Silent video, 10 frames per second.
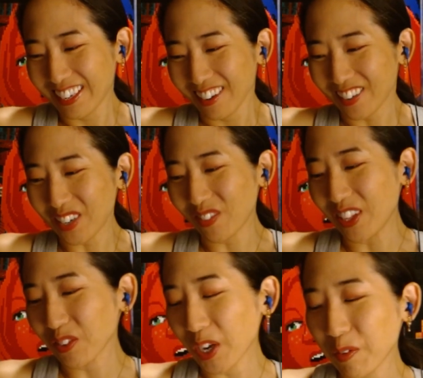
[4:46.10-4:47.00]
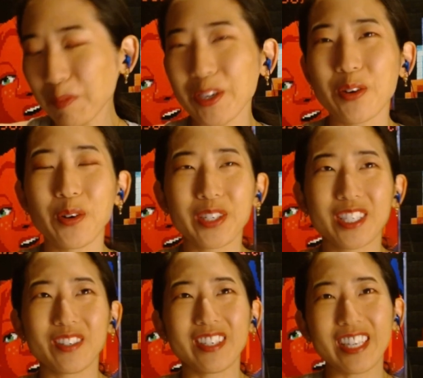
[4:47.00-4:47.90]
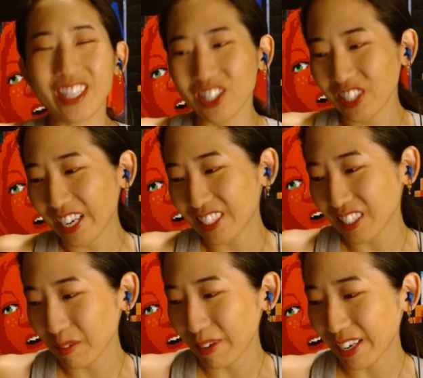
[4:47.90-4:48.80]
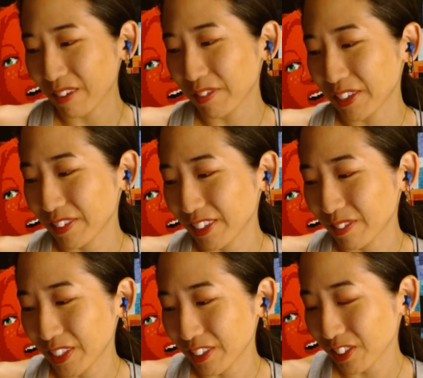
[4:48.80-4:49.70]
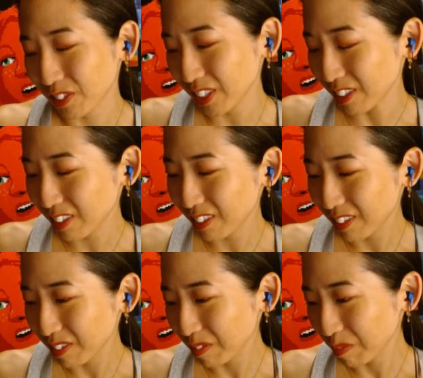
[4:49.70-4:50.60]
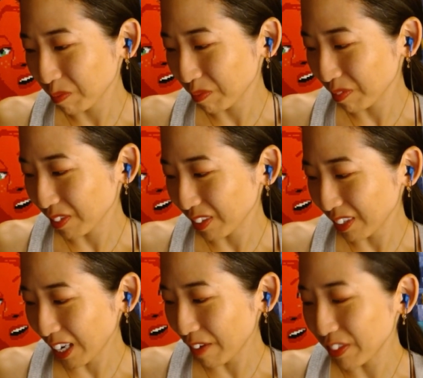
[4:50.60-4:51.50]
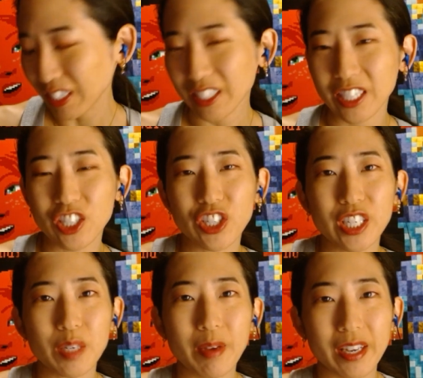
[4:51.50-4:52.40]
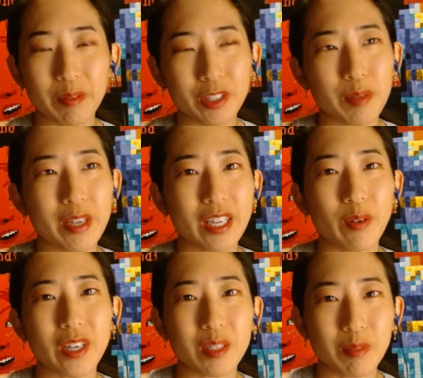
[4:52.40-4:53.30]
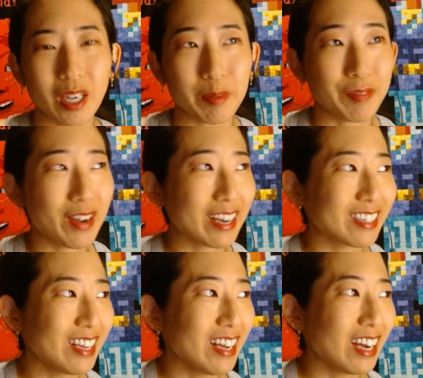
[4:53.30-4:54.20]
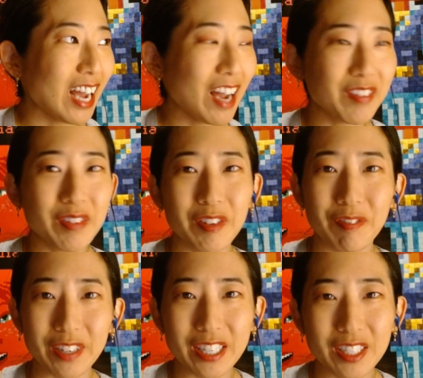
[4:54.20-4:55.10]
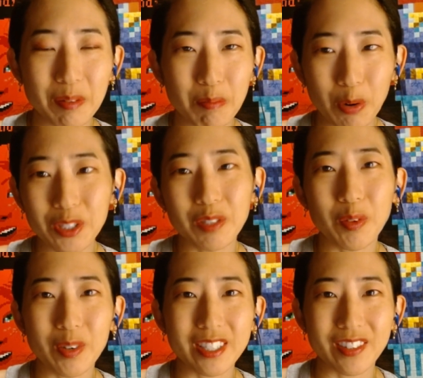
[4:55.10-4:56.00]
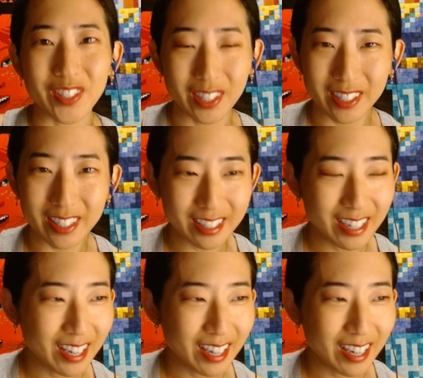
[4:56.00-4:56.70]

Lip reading: Phantom Fellows, it would be cool to do an EGA demake of one of your screens. I haven't done an EGA demake in quite some time. In fact, I haven't even finished most of the ones I've started.